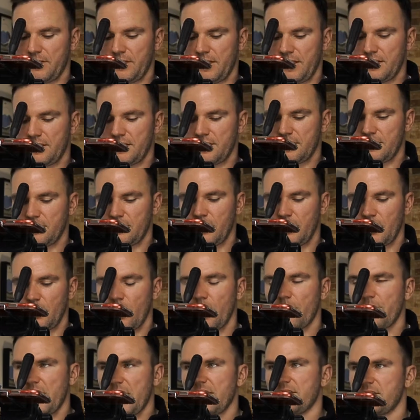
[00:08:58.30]
this, you know, a
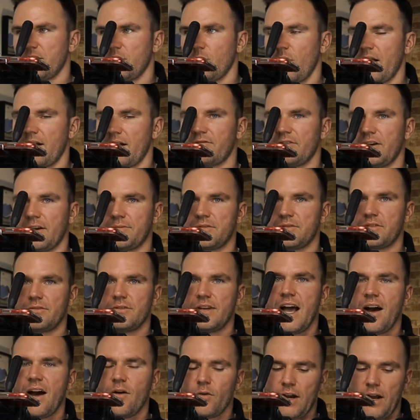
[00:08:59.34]
basic wireframe. So
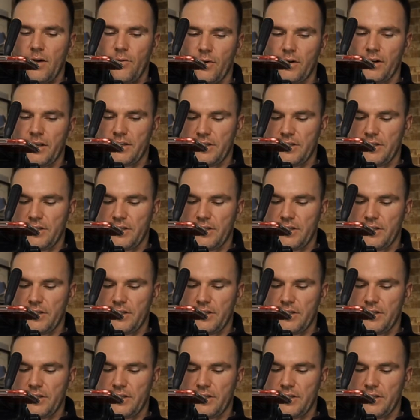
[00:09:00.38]
now what I want to